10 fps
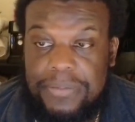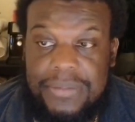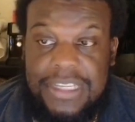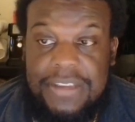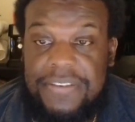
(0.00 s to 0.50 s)

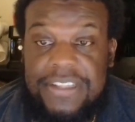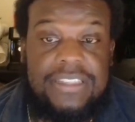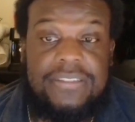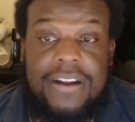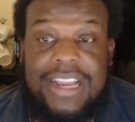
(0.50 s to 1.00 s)

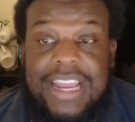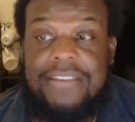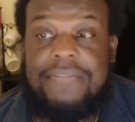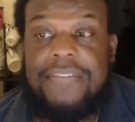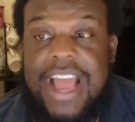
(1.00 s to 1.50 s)
Defenses are
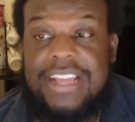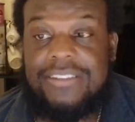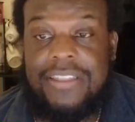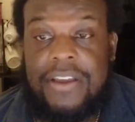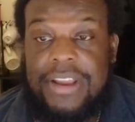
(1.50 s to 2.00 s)
getting
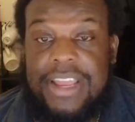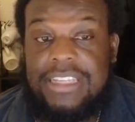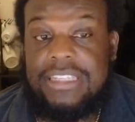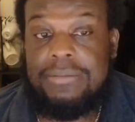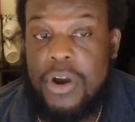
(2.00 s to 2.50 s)
faster, they're getting
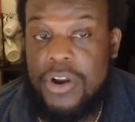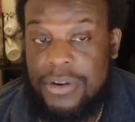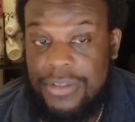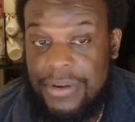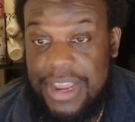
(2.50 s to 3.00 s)

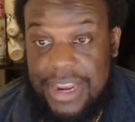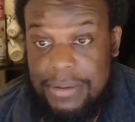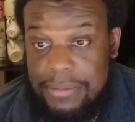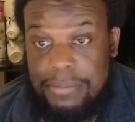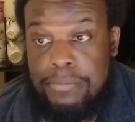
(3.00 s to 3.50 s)
smarter, they're
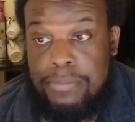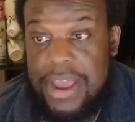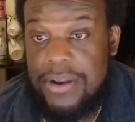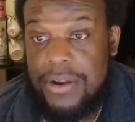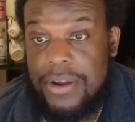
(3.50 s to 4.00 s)
getting
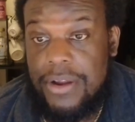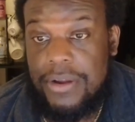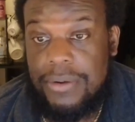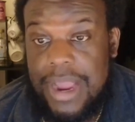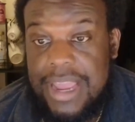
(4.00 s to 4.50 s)
better,
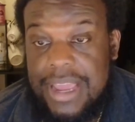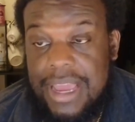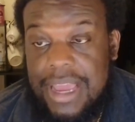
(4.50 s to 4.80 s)
right?